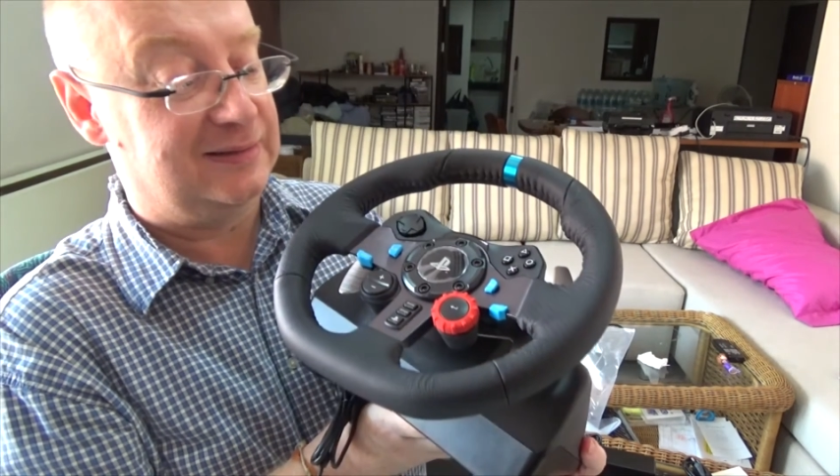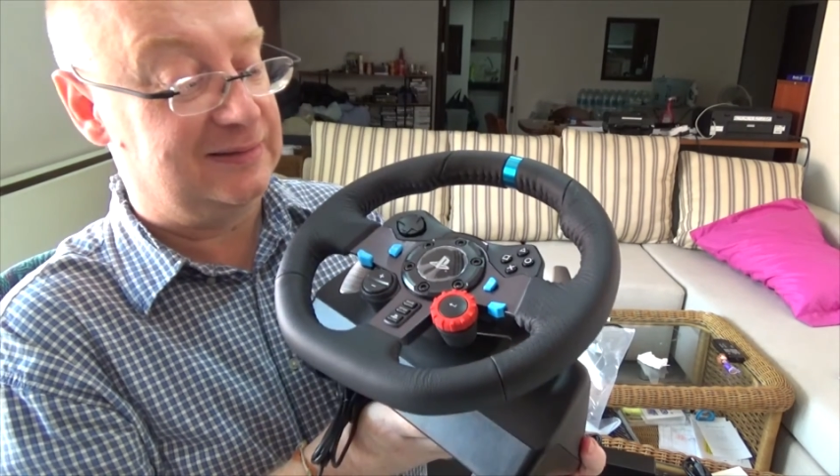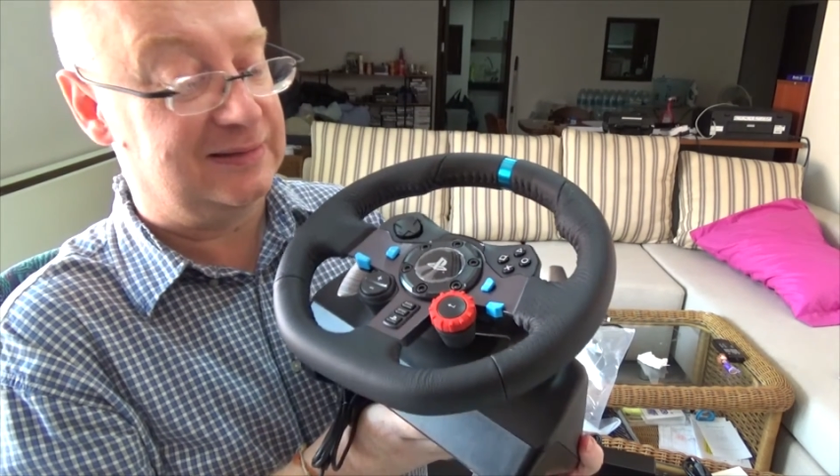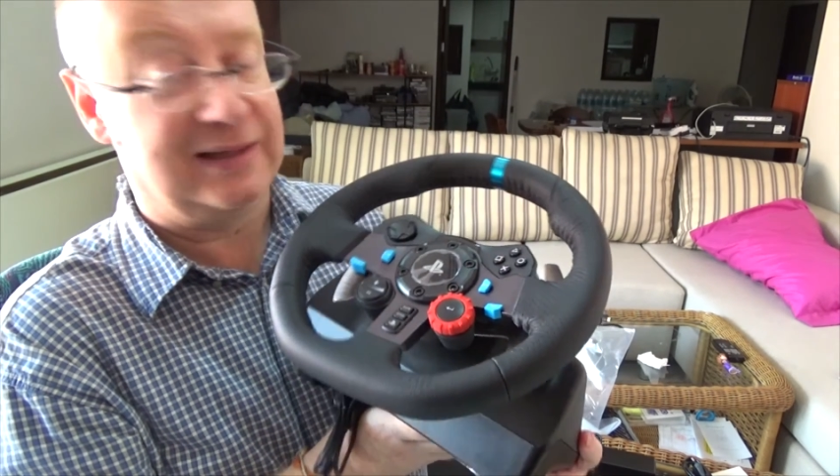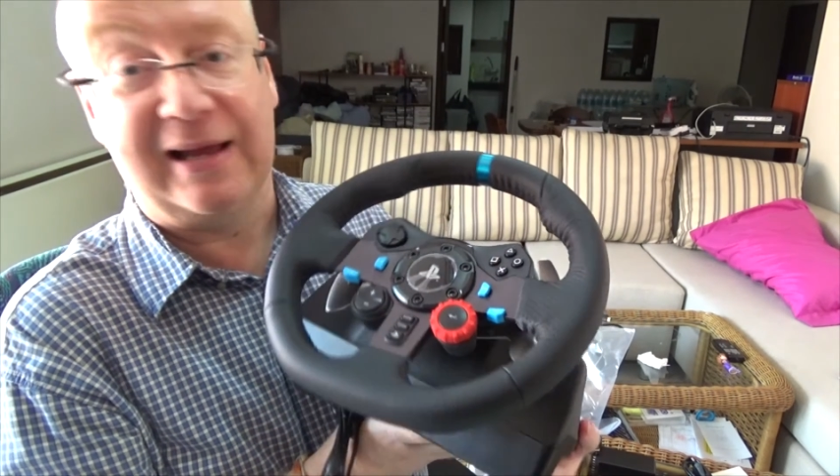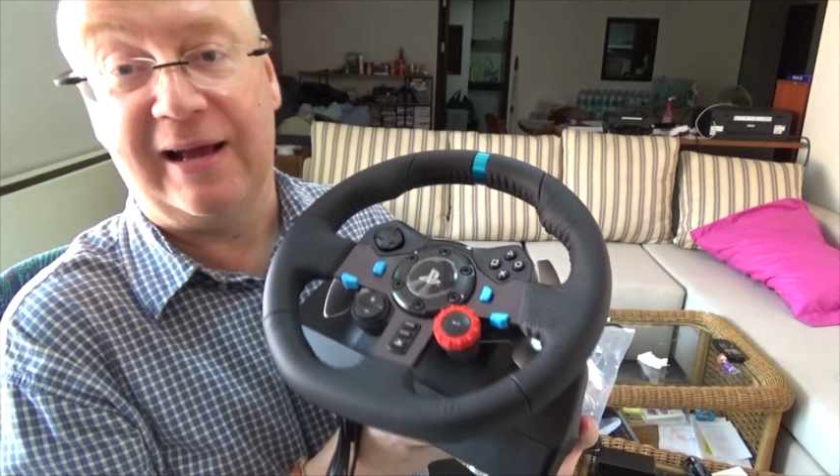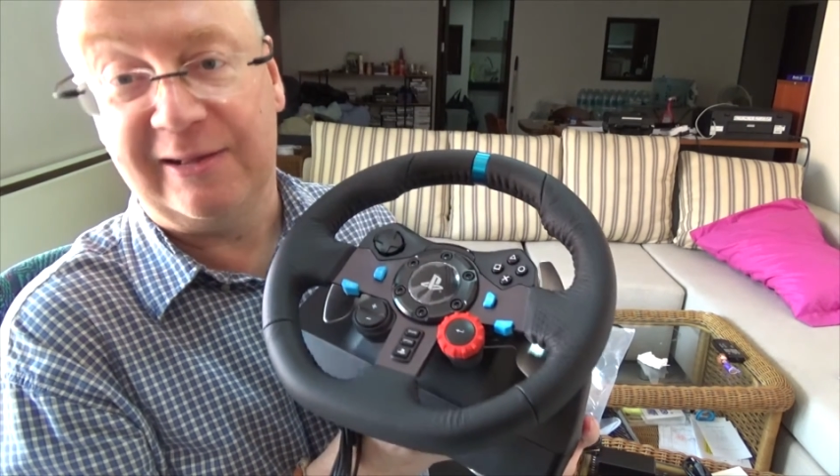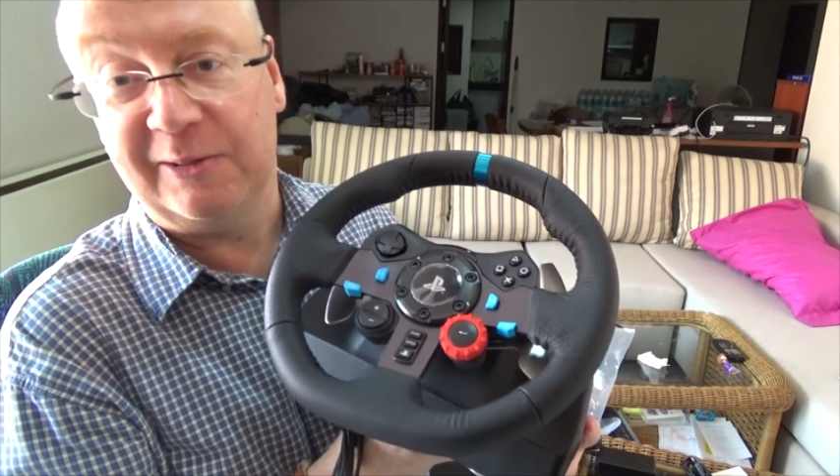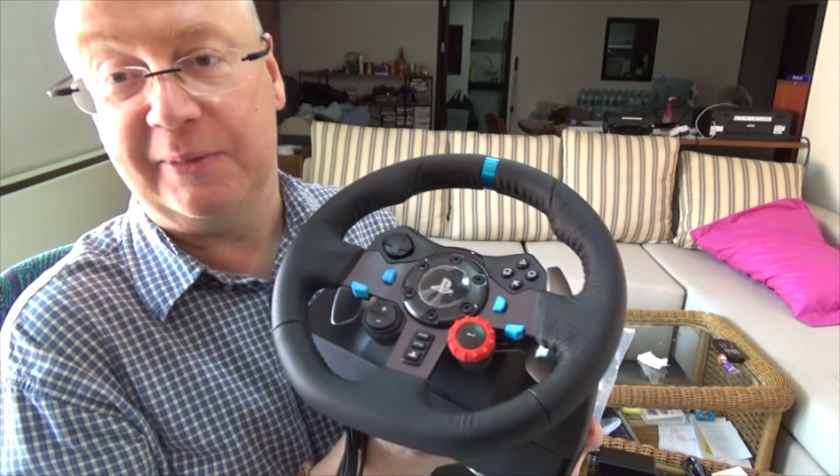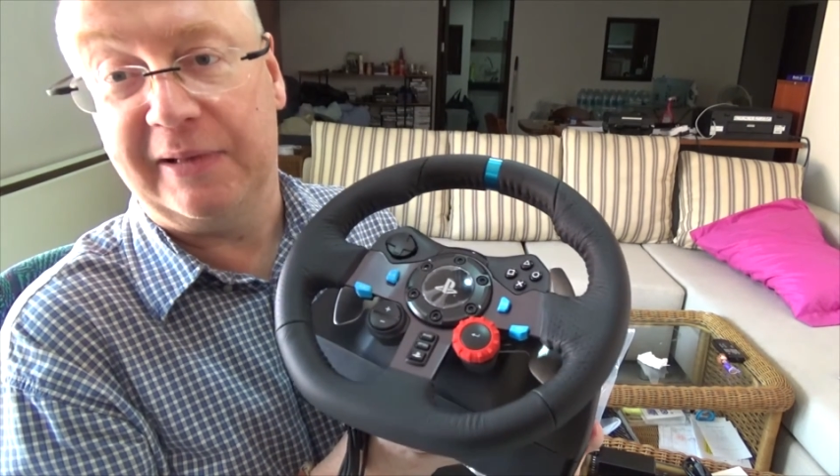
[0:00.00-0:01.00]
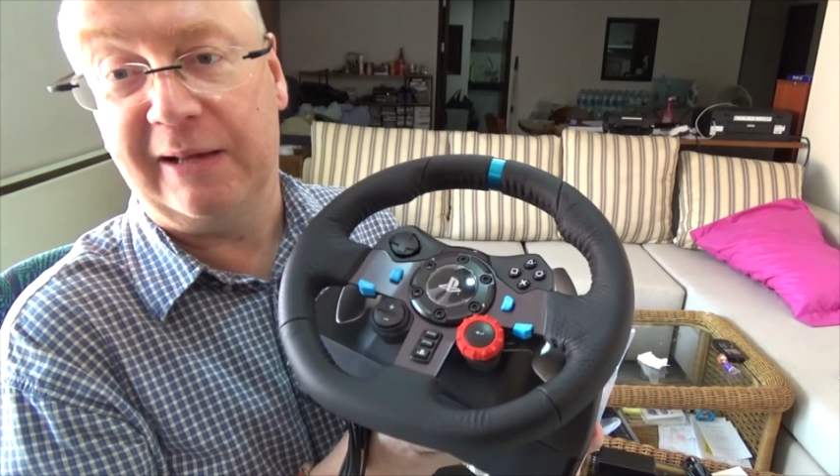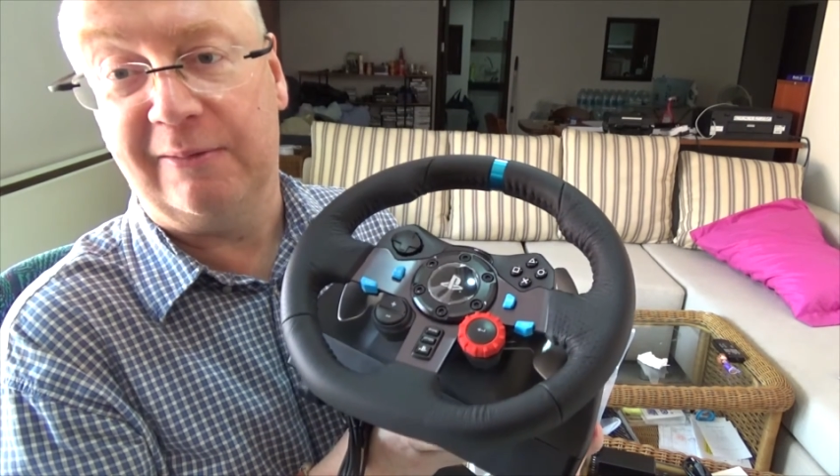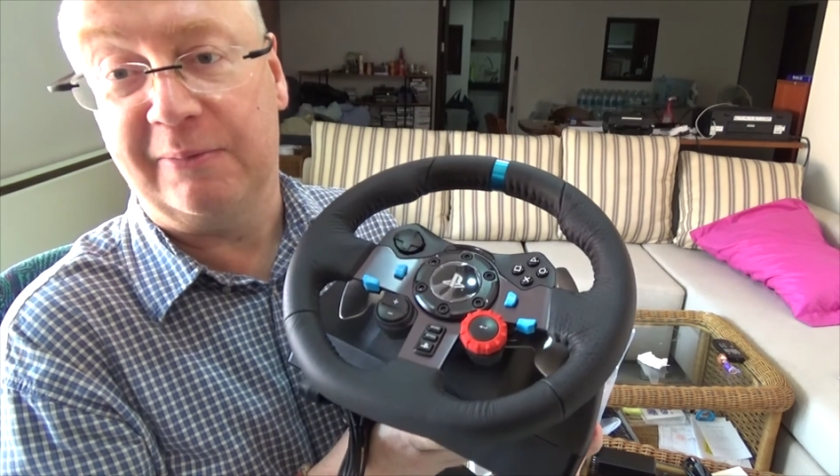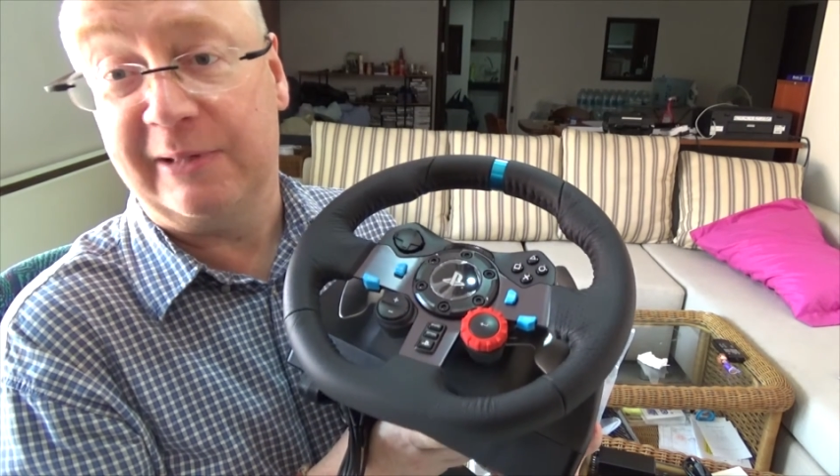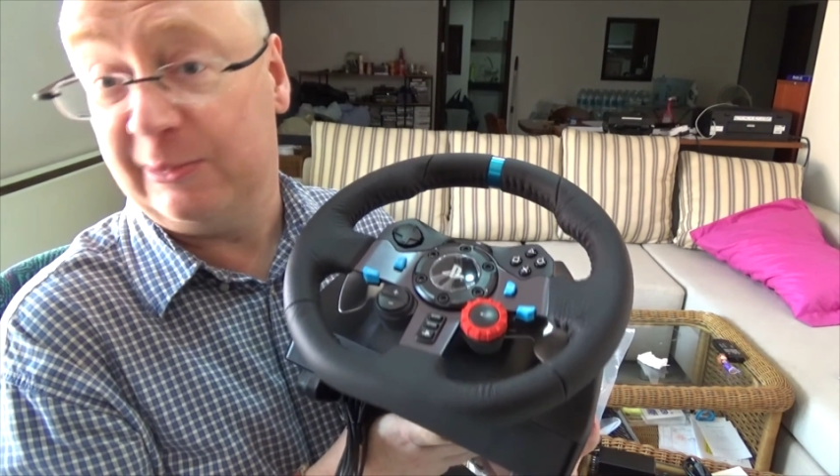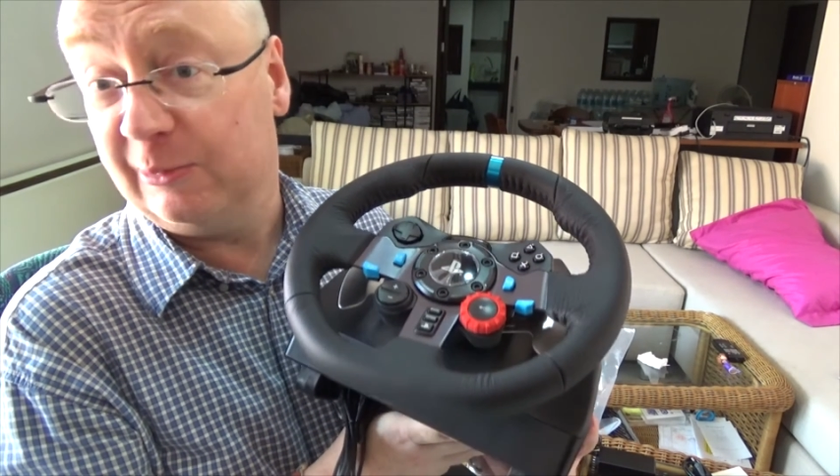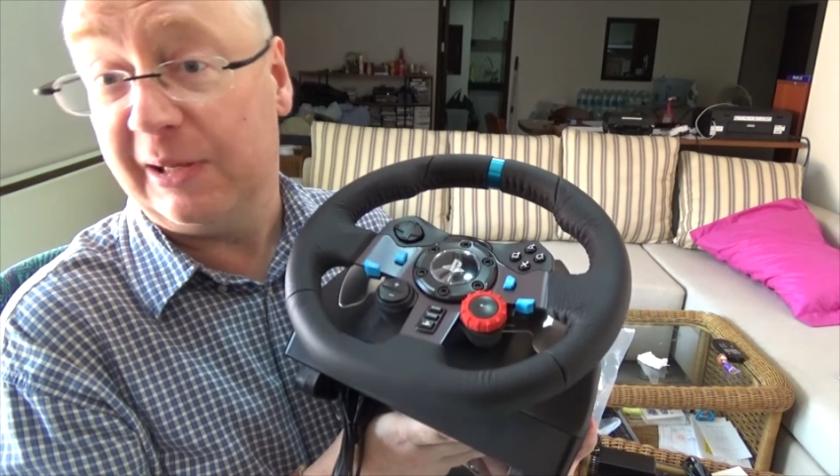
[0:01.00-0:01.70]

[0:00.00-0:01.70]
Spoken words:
because I can't do without them, because I do